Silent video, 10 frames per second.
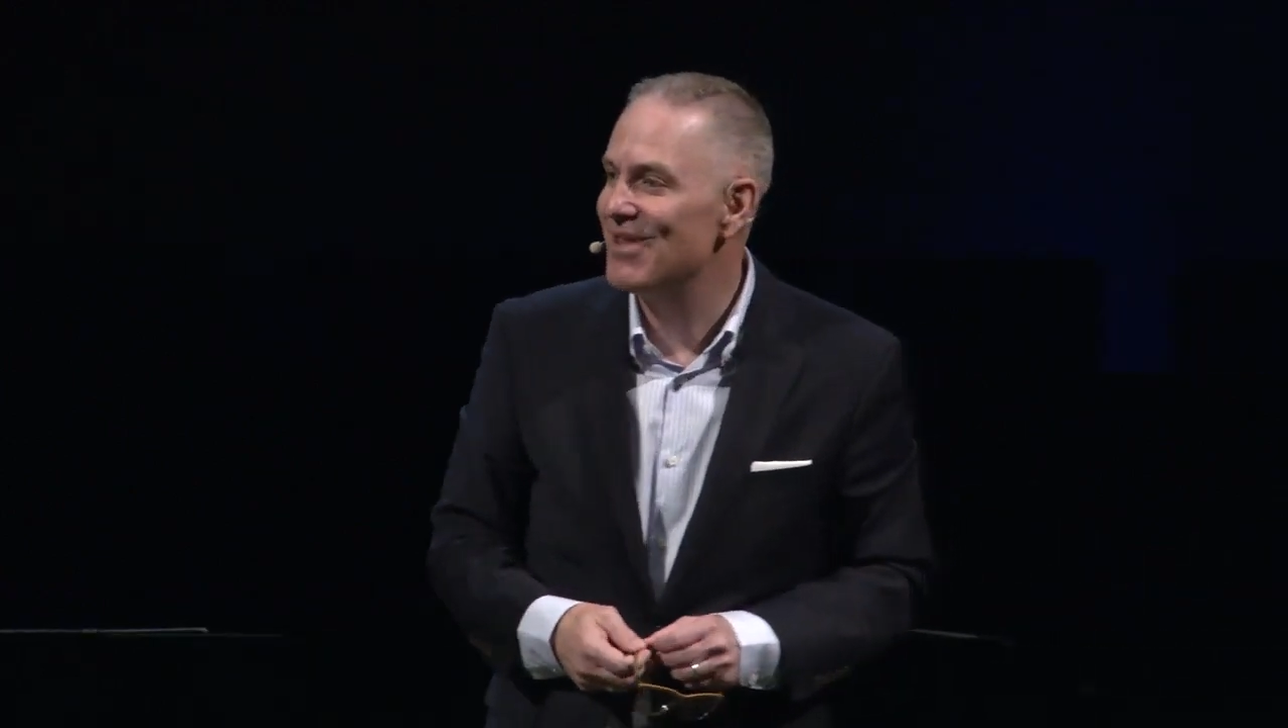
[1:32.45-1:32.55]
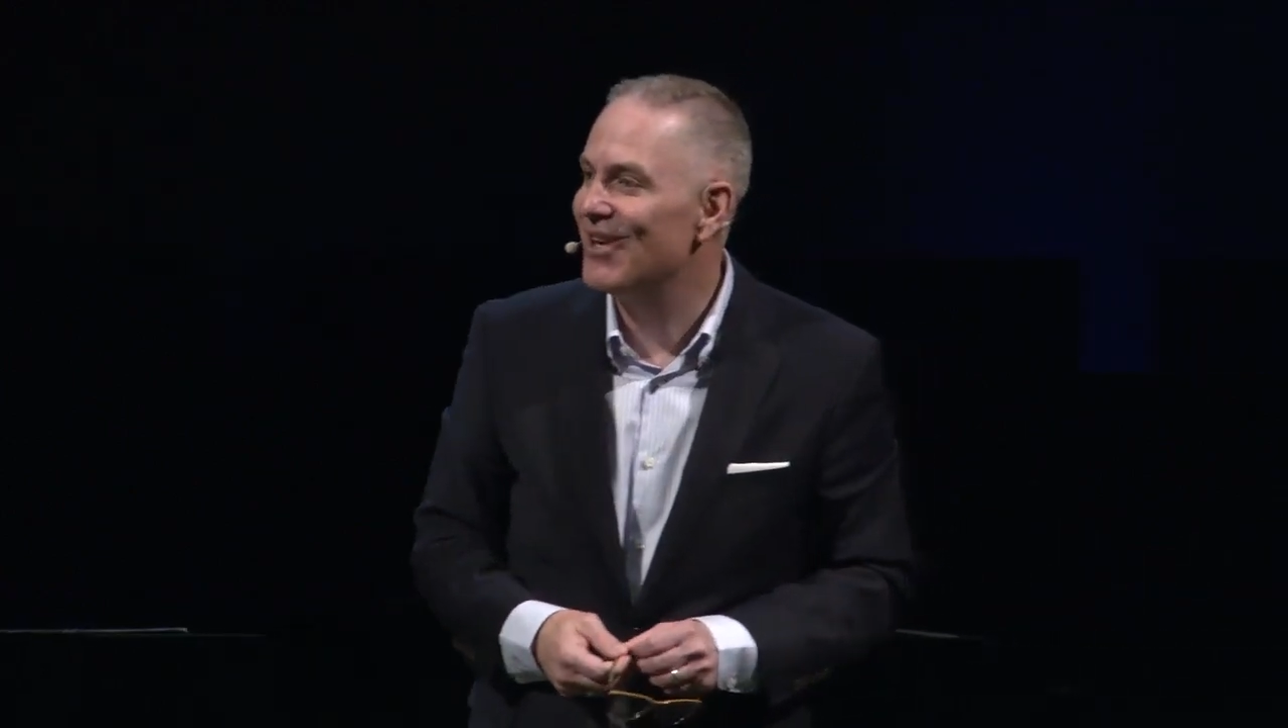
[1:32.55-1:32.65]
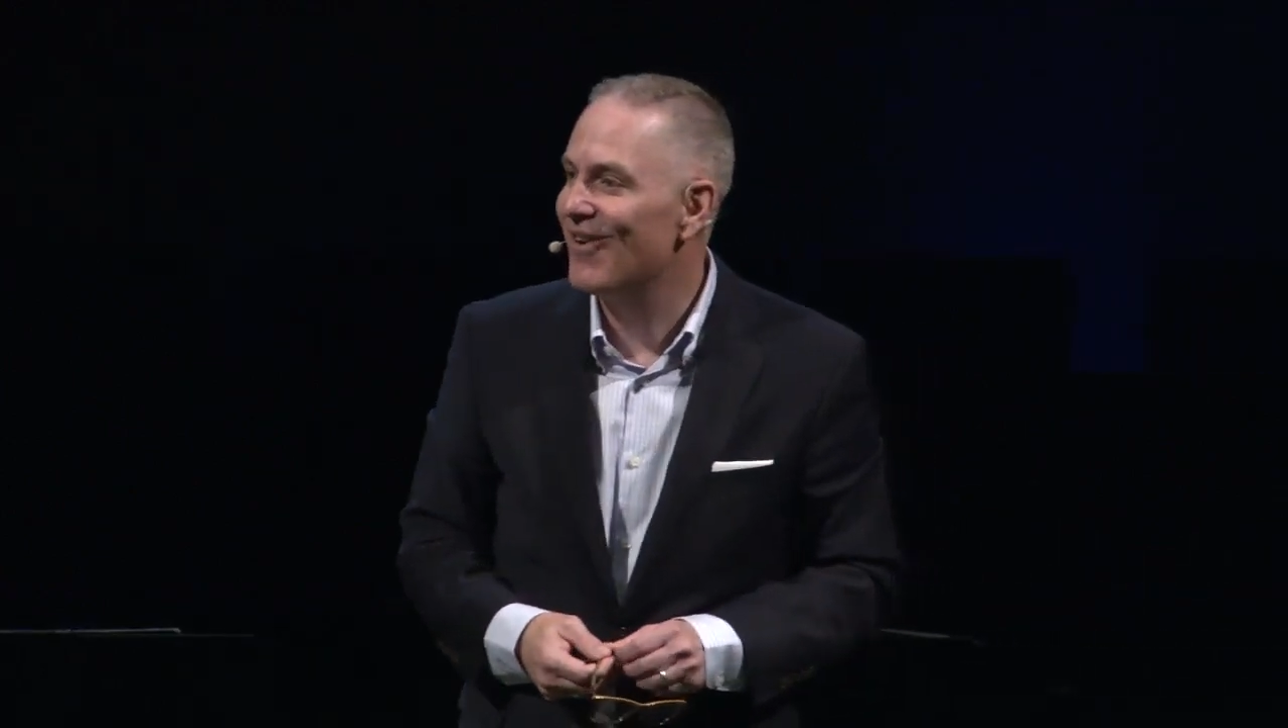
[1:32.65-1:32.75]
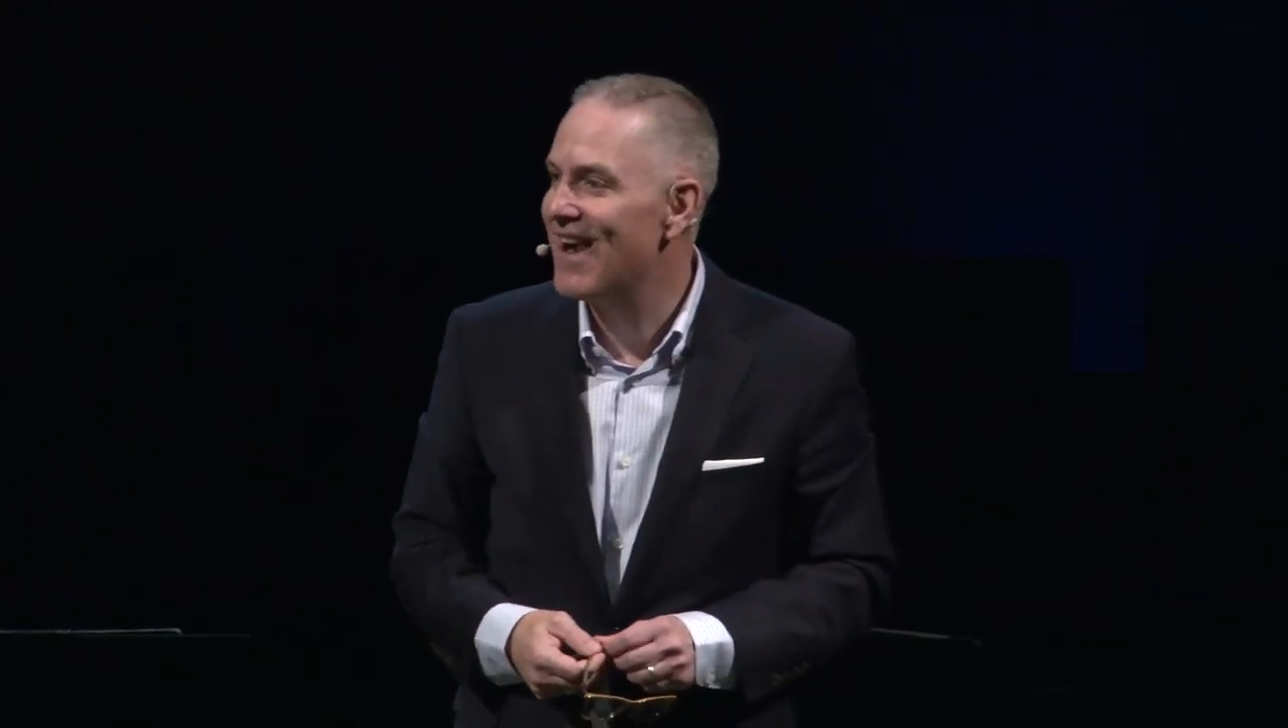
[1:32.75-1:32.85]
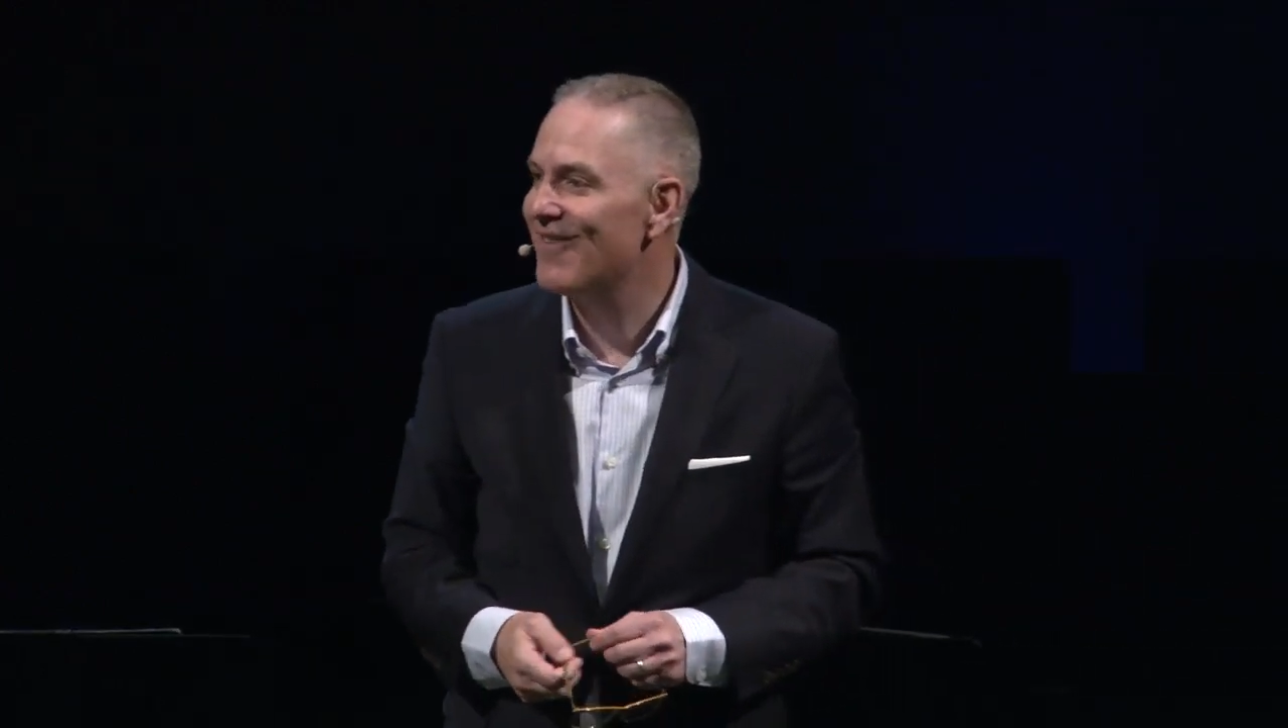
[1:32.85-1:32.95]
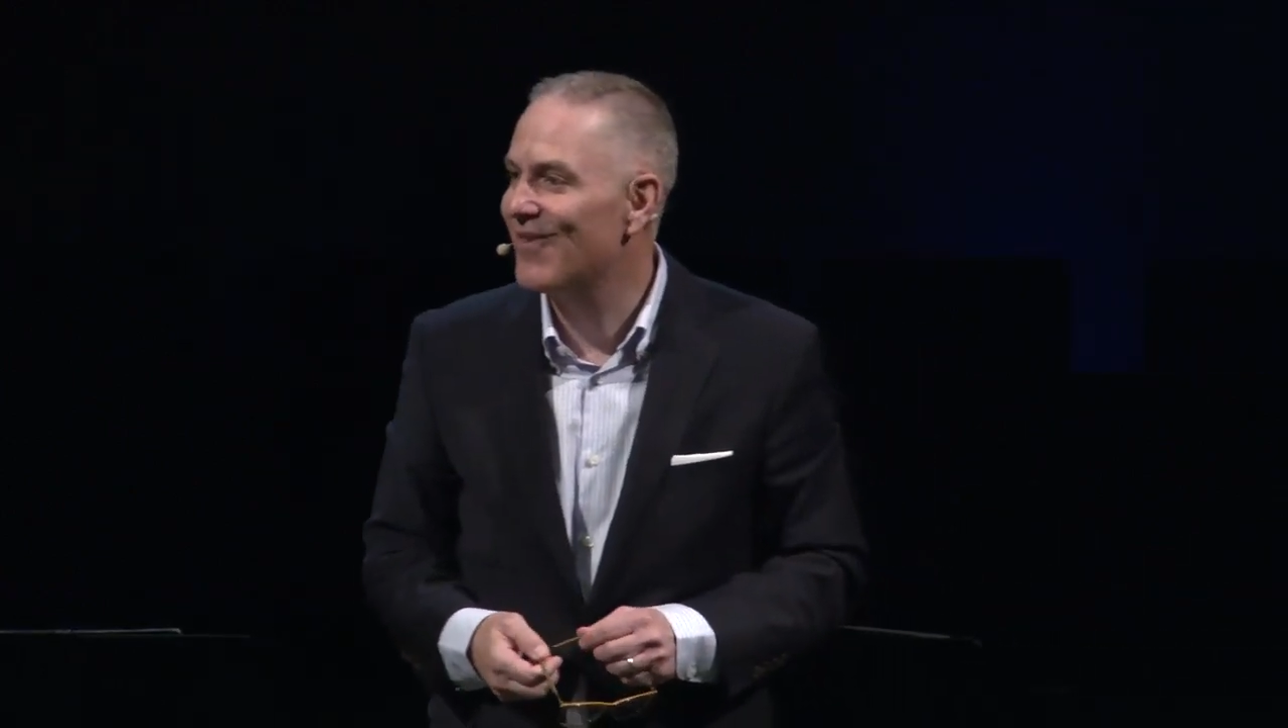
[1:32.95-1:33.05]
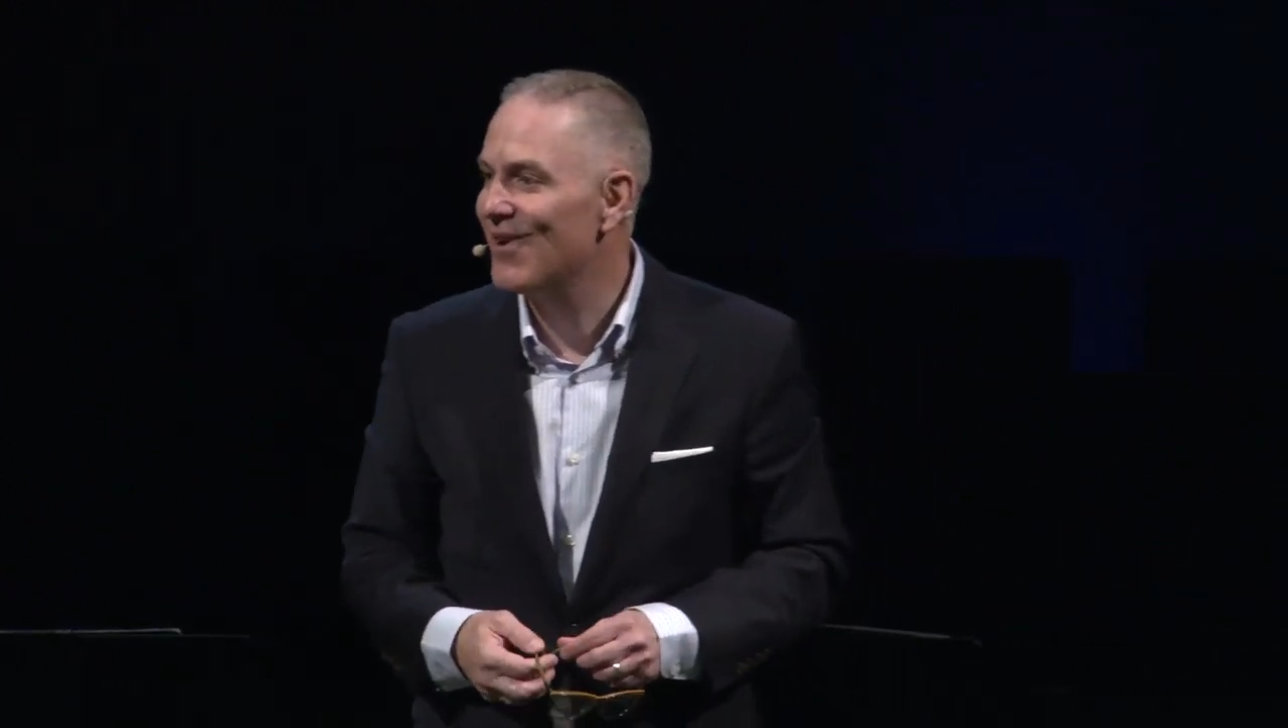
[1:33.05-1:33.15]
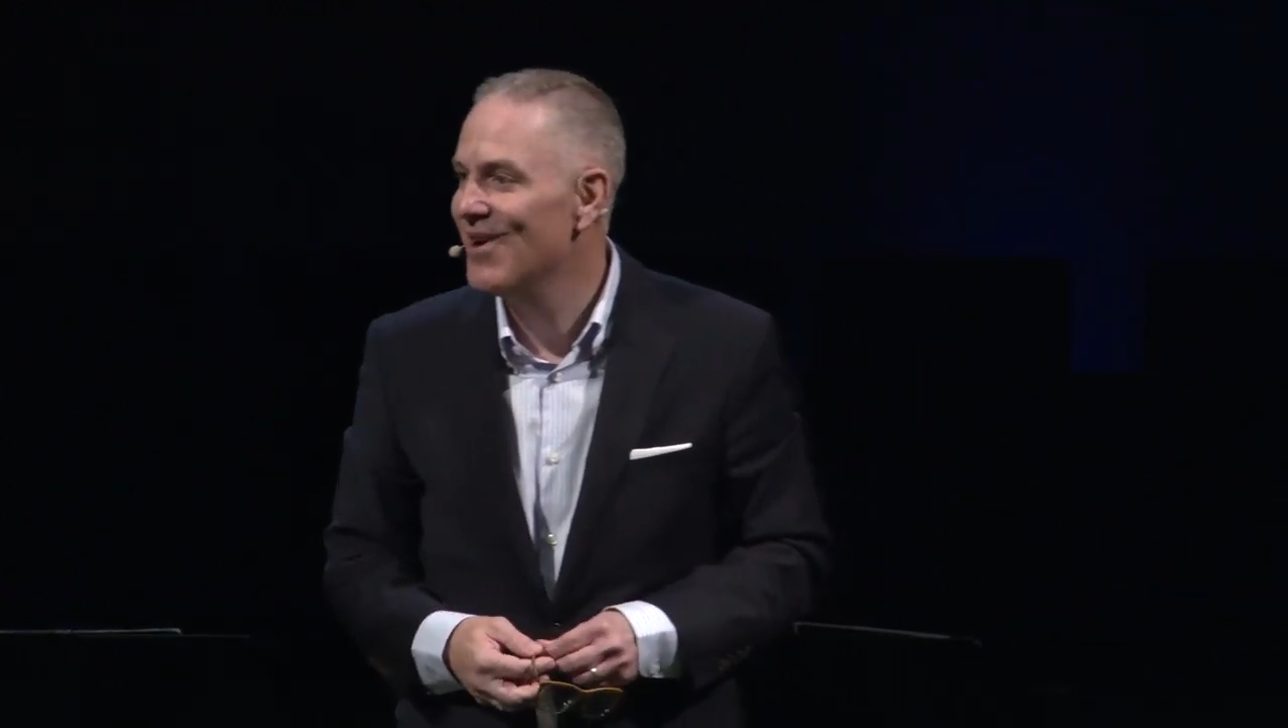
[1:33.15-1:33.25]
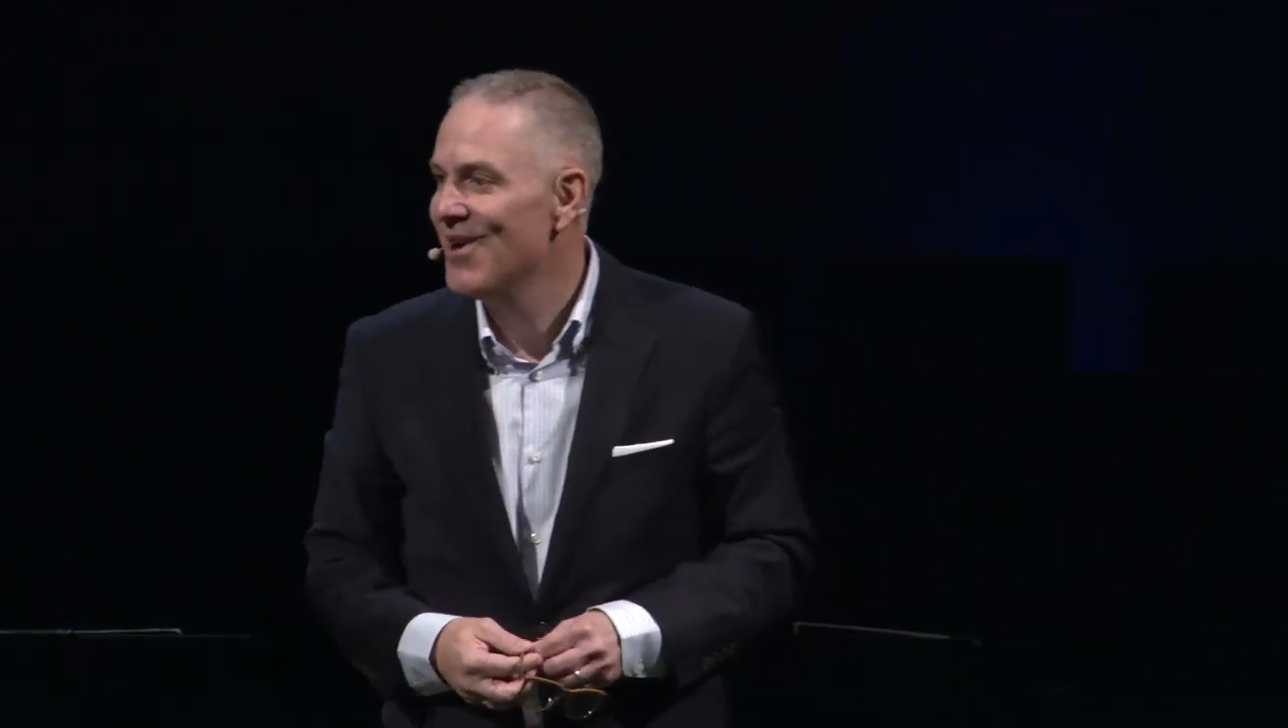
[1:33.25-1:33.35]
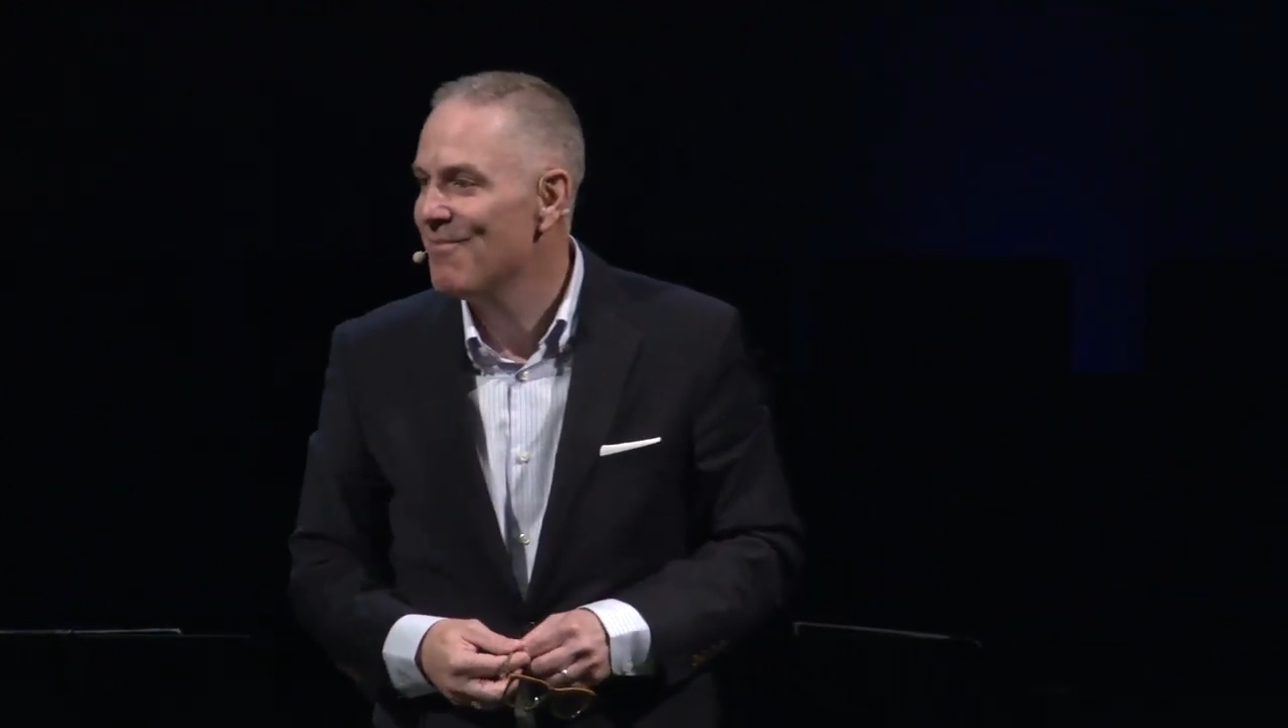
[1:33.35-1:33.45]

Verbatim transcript: of the credit for